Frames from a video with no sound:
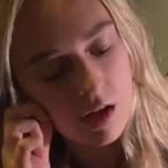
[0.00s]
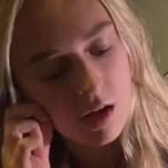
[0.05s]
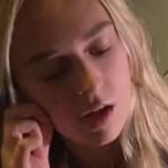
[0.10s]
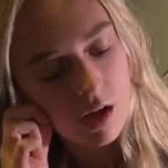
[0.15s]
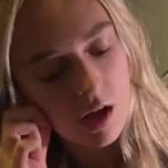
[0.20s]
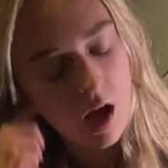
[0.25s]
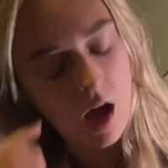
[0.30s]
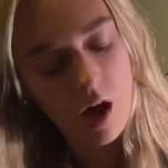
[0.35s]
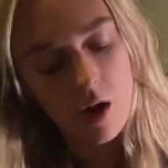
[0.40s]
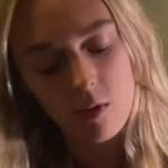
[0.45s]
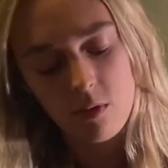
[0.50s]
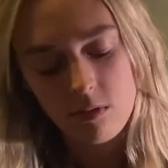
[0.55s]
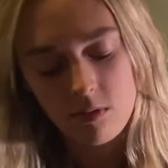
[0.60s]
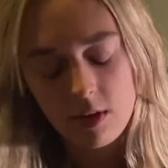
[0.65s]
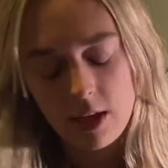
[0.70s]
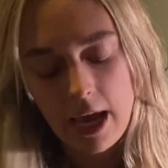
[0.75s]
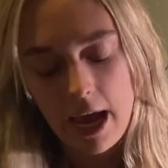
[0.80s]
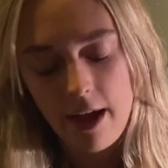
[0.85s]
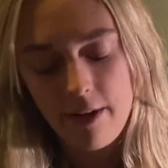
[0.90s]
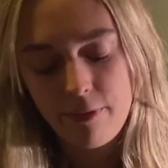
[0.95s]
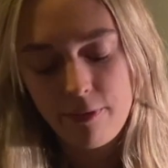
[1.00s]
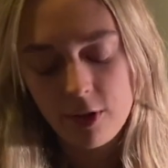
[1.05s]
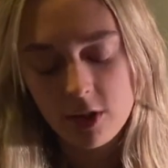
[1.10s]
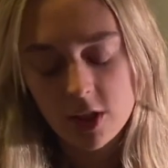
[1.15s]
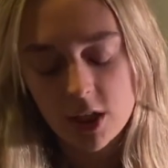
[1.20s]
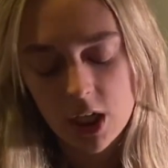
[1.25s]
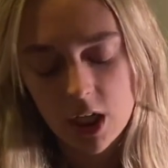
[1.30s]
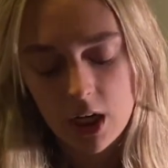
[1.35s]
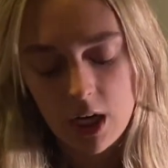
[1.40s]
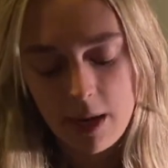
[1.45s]
Oh yeah, for
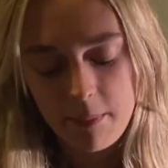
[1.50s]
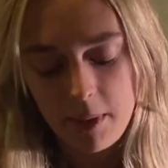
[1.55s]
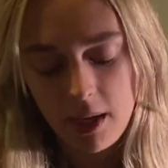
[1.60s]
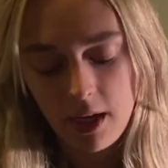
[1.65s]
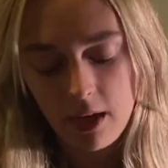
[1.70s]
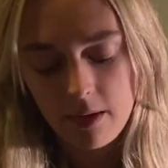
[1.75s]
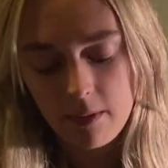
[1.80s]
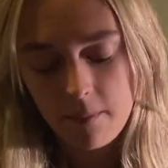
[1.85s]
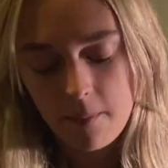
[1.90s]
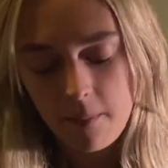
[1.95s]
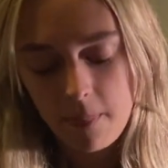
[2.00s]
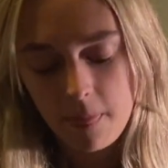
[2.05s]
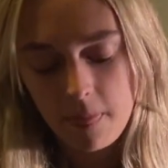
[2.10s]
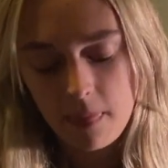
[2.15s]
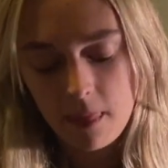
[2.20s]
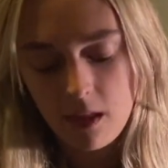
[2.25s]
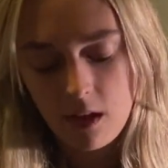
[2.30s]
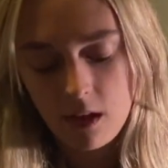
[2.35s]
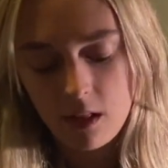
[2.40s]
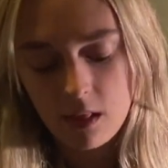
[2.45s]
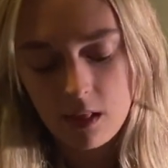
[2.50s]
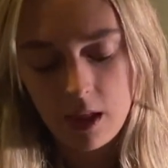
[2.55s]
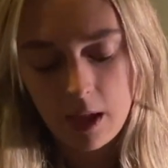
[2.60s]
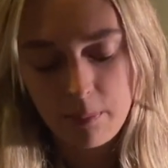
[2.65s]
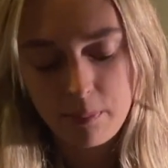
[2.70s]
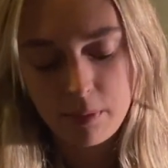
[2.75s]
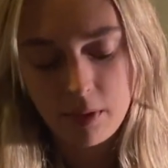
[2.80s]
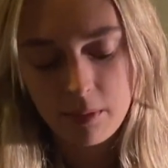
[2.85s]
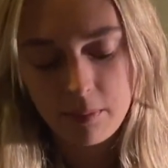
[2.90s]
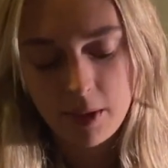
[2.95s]
sure. I mean,
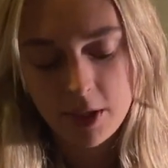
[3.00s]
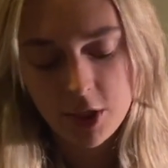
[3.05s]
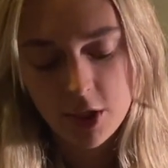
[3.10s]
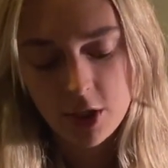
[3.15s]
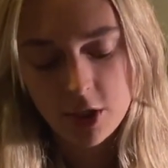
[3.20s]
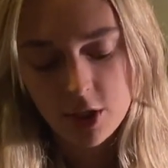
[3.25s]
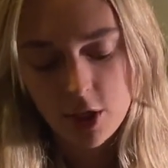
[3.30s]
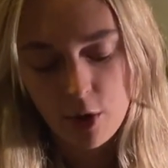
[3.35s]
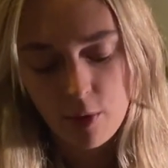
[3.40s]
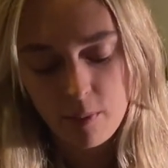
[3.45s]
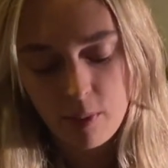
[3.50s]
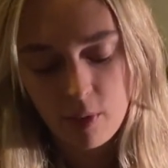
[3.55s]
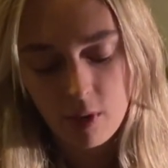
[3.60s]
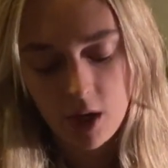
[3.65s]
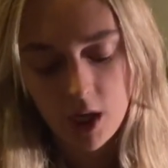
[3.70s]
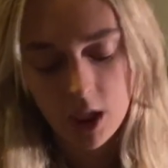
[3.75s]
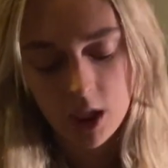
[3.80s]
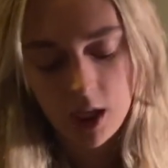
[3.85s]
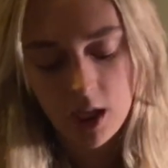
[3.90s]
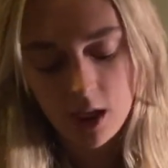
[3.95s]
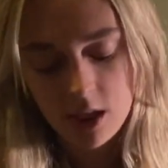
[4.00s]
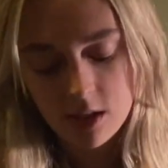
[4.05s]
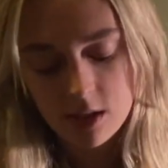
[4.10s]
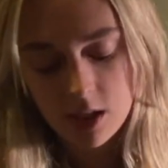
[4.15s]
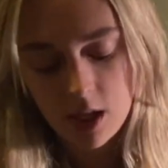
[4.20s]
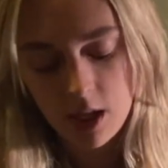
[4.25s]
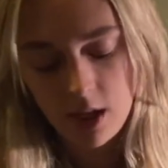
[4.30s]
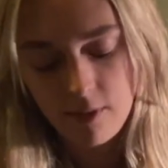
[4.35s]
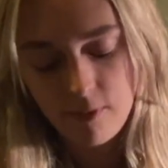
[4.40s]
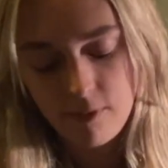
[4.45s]
like blood pressure is so important, like because
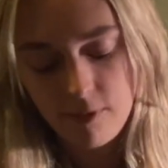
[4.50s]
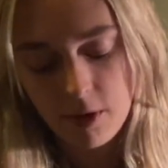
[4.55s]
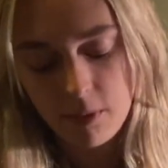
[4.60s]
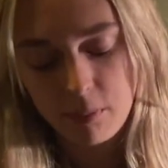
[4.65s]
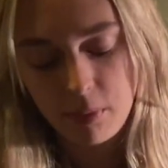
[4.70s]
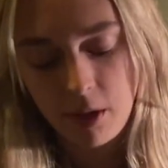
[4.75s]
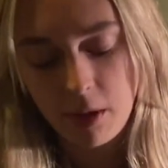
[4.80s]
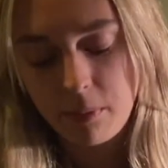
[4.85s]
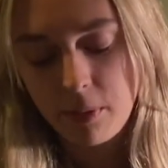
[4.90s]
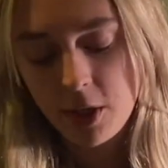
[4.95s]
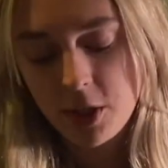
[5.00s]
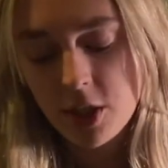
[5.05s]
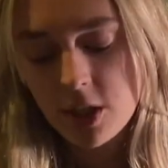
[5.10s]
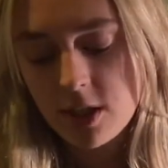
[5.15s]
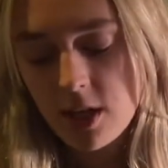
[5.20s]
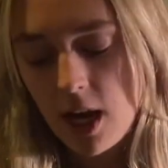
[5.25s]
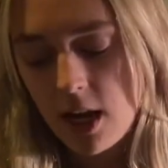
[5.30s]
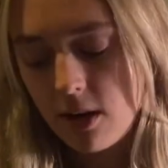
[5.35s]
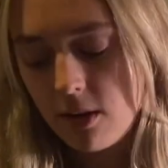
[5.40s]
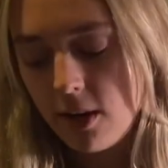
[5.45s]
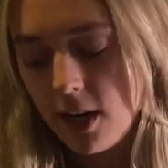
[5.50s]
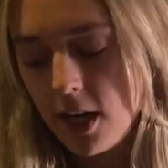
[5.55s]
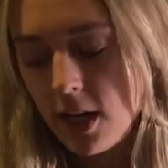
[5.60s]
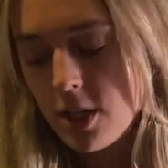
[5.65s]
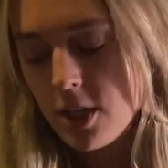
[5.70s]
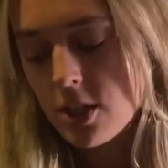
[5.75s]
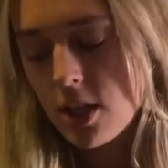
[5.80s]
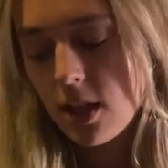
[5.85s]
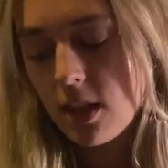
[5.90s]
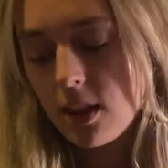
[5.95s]
like if your blood pressure's out of
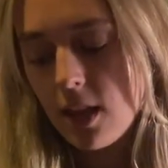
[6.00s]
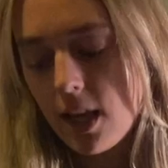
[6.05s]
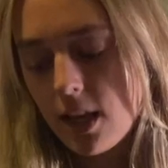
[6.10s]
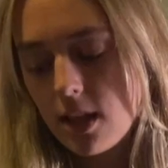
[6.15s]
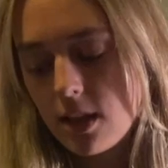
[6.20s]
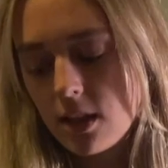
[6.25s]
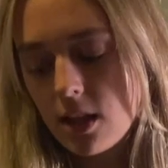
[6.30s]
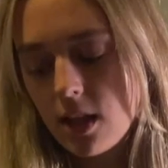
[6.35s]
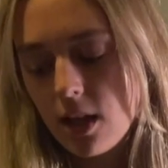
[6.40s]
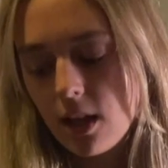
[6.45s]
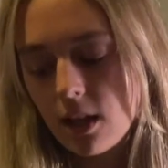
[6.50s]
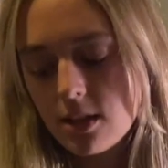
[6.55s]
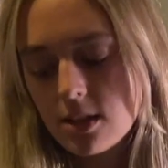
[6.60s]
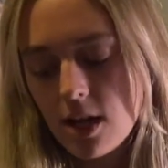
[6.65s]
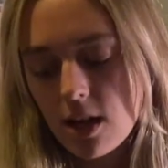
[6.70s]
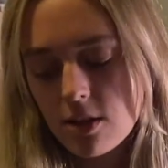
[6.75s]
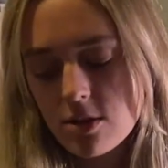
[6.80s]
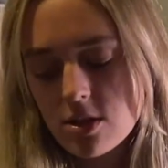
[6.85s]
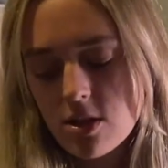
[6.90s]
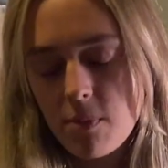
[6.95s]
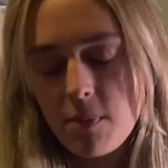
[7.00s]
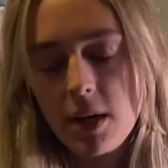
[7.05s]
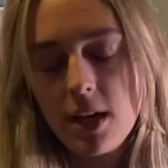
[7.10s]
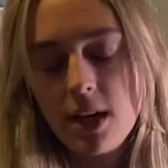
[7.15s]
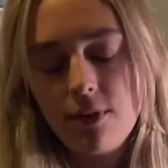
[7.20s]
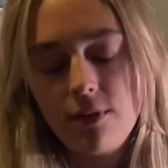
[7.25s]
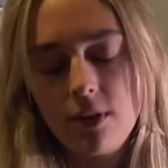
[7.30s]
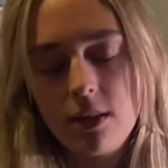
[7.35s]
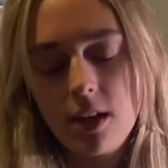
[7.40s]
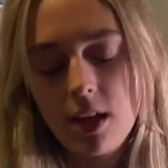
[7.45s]
range, like that can like tell so many
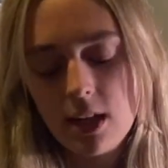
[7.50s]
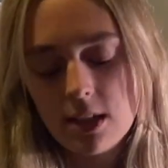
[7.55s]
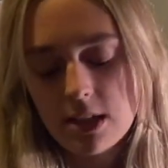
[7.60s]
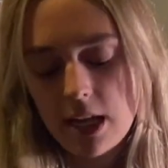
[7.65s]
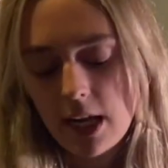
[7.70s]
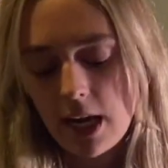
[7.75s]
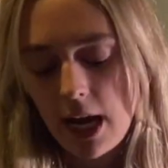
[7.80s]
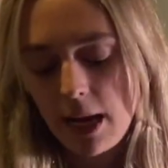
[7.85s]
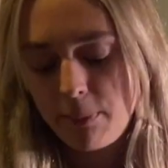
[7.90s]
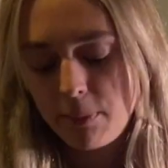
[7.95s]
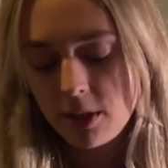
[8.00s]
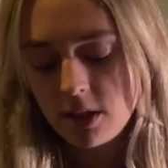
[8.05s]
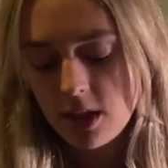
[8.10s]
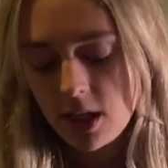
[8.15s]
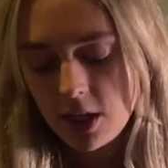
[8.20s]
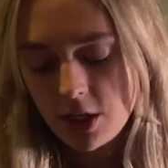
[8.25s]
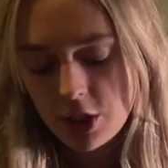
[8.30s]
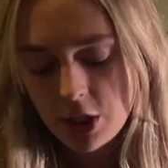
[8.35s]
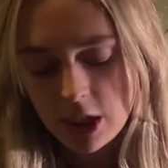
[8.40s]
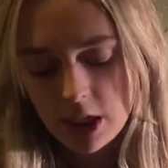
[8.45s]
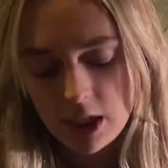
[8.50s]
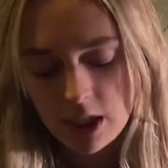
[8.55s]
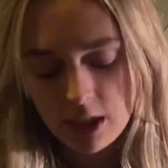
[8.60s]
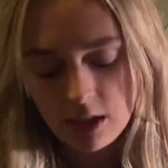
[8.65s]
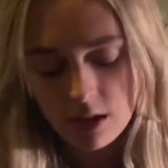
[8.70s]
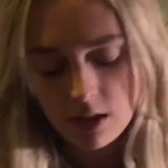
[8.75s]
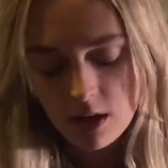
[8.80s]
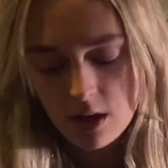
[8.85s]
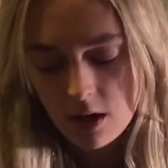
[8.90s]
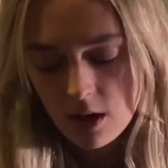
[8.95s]
different things, like
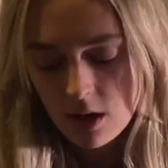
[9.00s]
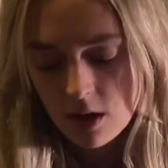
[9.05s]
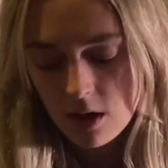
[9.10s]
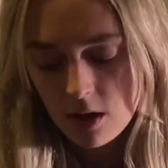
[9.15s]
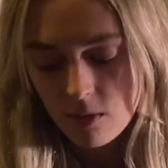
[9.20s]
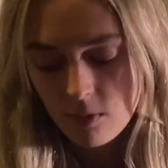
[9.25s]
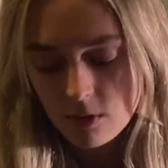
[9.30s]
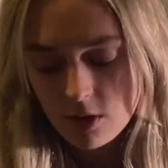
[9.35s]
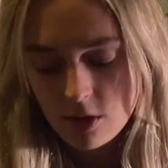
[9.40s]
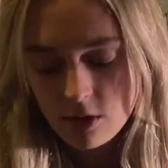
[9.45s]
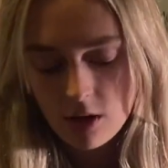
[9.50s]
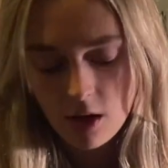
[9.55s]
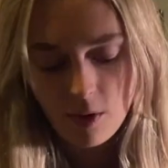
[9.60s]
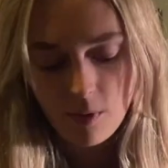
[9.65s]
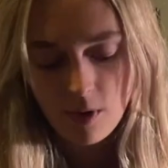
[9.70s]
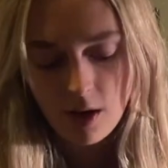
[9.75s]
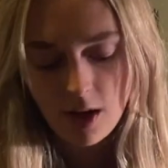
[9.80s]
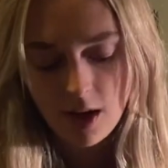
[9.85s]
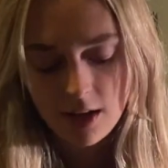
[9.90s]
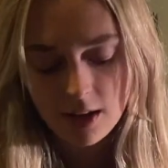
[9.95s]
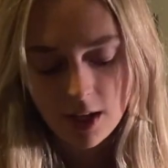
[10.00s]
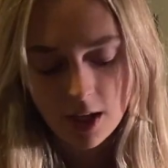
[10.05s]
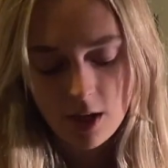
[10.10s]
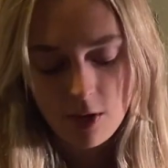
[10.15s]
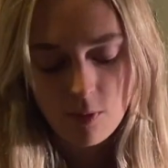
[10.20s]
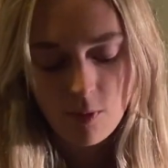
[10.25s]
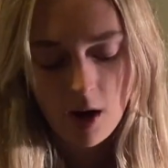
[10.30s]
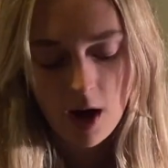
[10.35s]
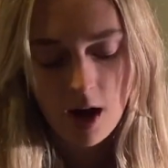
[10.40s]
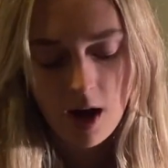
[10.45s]
hypertension, which you don't want. Like you
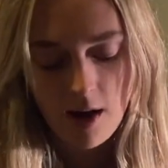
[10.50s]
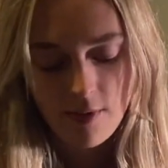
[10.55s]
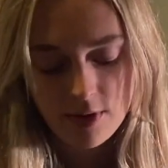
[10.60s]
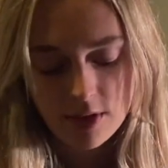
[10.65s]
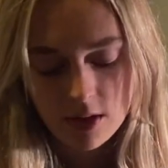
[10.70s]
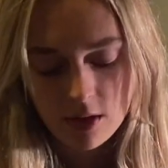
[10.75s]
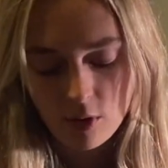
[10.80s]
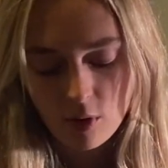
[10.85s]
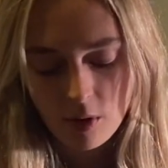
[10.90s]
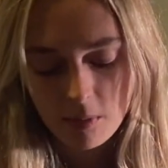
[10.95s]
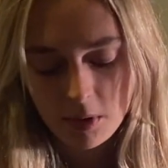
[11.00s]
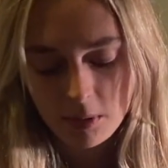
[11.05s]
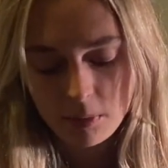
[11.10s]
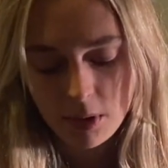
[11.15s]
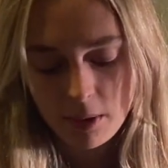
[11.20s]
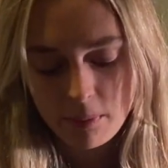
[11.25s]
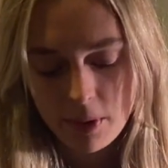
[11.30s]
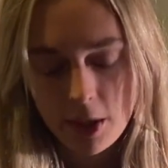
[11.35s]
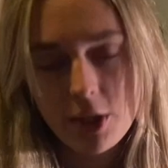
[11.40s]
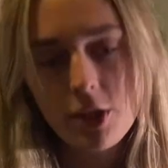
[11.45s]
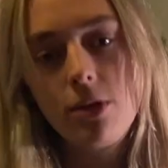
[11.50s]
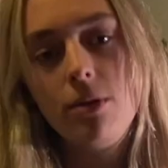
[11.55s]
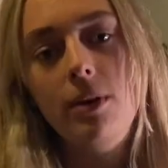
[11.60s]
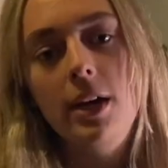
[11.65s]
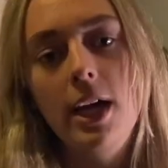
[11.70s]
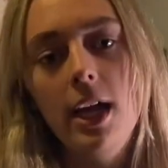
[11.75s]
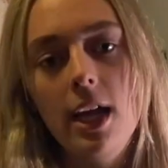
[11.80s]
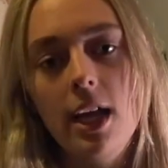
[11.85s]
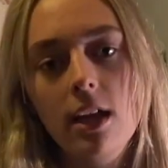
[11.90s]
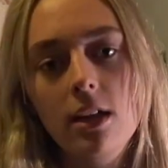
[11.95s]
want obviously normal blood pressure
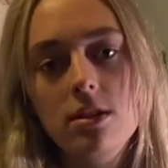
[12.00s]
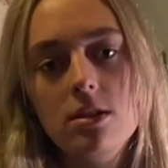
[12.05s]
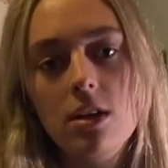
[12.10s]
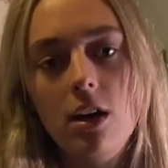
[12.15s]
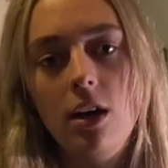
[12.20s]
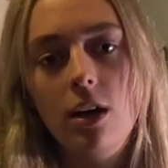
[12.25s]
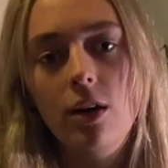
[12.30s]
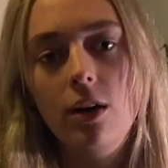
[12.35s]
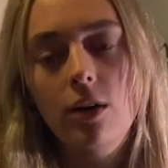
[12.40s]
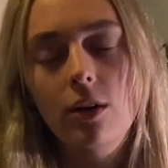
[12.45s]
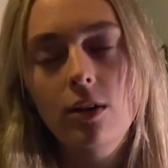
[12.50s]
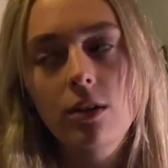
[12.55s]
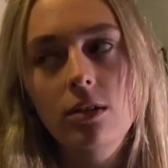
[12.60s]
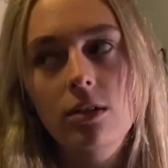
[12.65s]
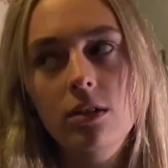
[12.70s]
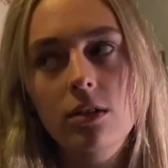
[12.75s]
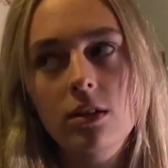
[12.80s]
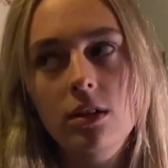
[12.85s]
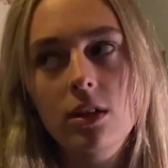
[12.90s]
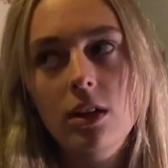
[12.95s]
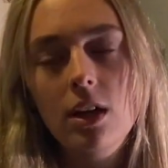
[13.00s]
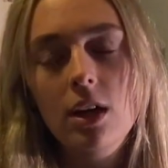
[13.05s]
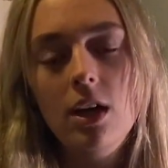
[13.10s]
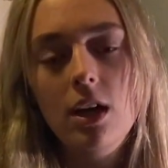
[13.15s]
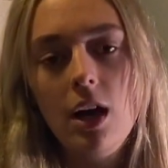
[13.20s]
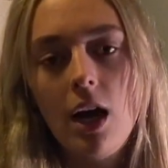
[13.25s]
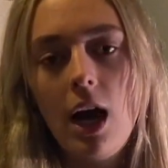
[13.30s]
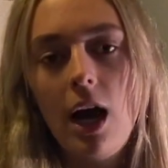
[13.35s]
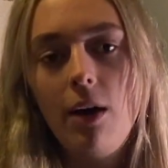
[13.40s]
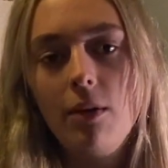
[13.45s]
reading, so
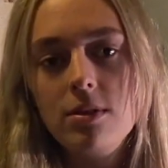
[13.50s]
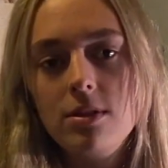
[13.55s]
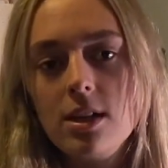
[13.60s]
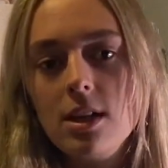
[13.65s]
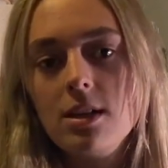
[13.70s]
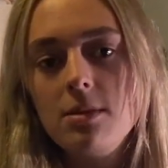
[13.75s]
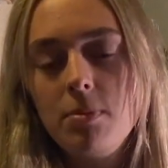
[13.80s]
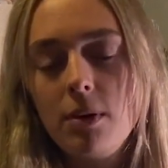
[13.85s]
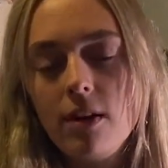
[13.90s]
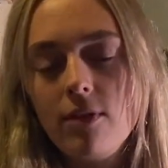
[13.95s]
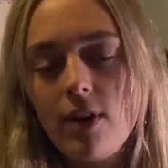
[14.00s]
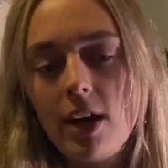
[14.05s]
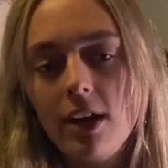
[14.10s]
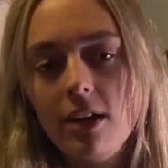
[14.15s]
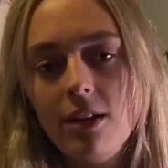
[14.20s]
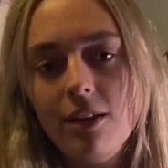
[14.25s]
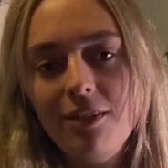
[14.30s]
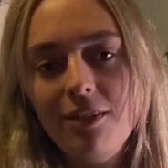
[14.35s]
I would say it's pretty vital.